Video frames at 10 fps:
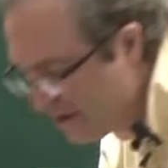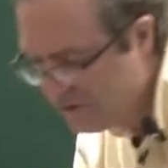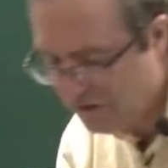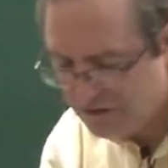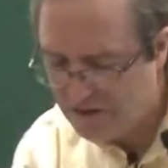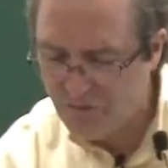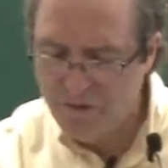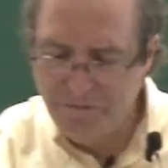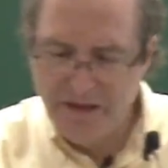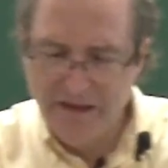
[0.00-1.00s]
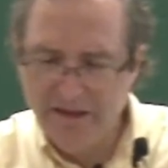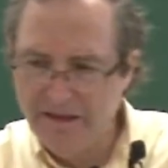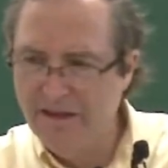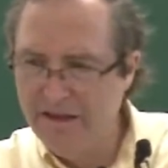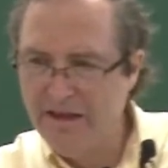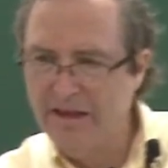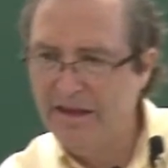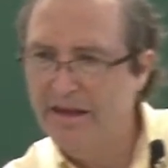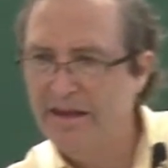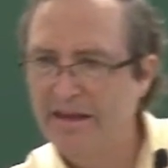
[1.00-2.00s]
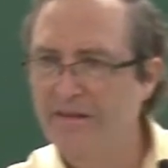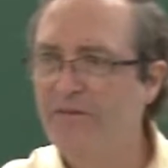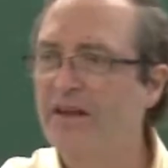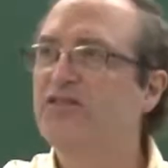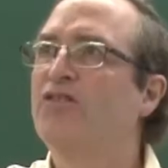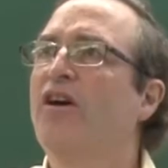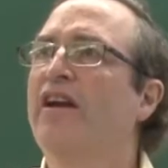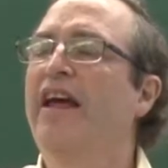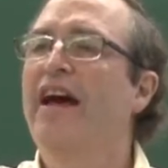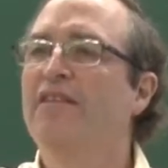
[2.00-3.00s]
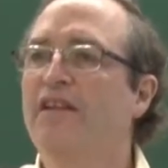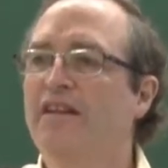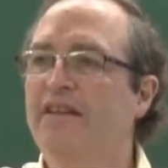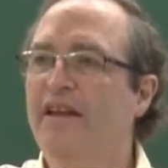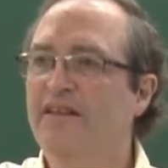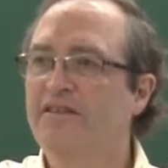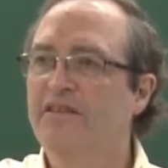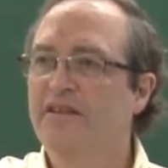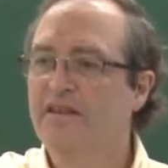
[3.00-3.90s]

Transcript: So this would be if I started out like this,